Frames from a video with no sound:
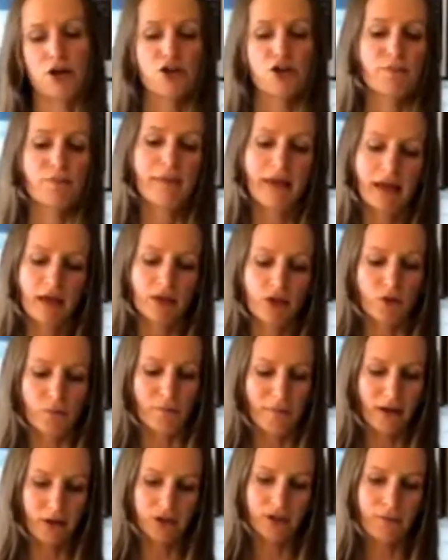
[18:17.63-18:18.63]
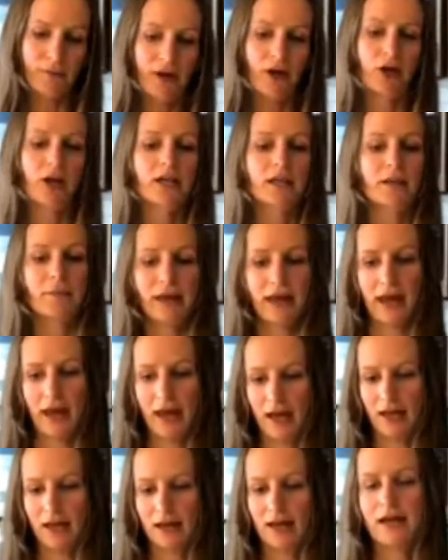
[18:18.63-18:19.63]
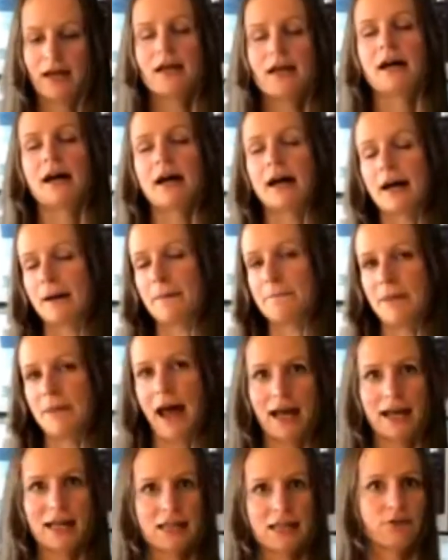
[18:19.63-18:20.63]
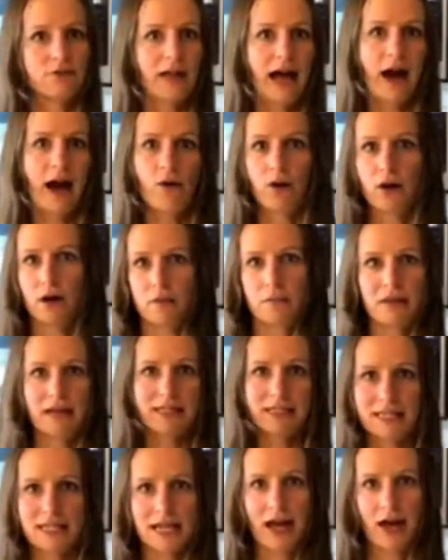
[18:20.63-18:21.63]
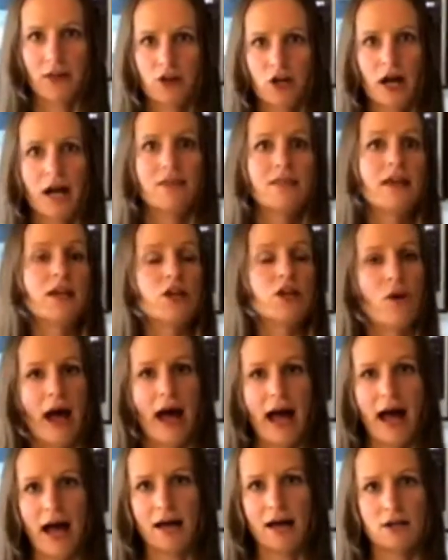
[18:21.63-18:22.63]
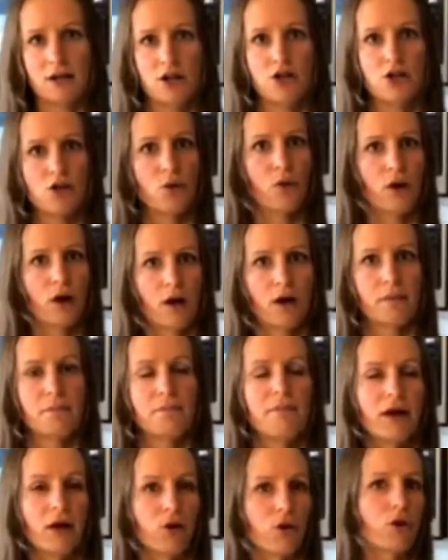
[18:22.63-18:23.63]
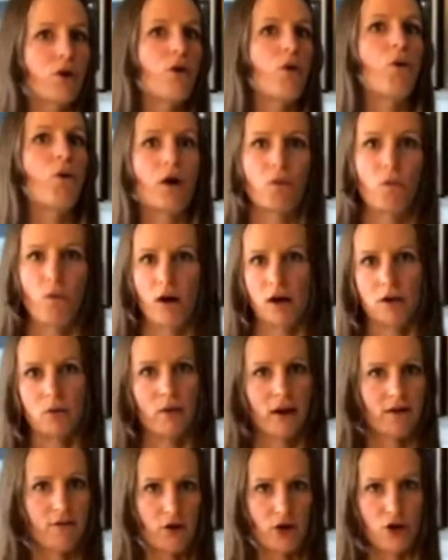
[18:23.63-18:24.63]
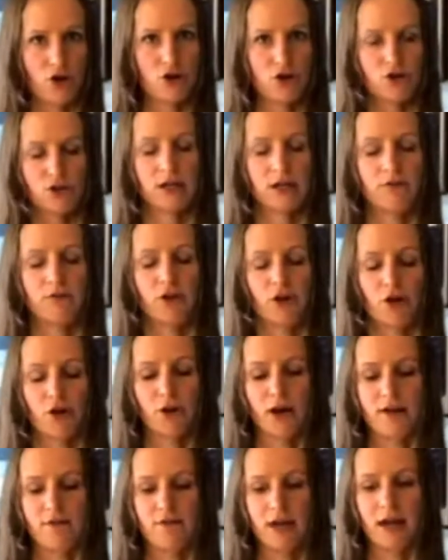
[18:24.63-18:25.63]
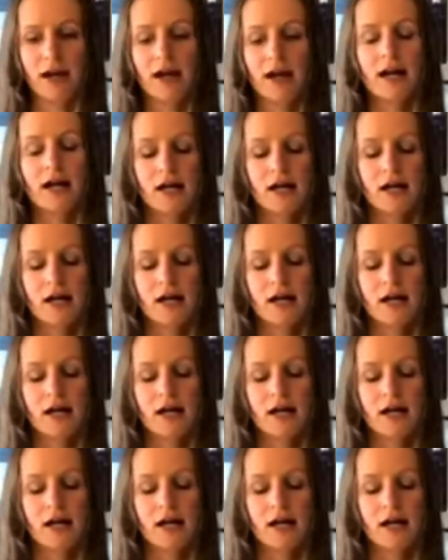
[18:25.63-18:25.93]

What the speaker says: You melt the butter in the pan, add in the flour, mix it together, and then you add your milk or water, whatever you're using for your gravy.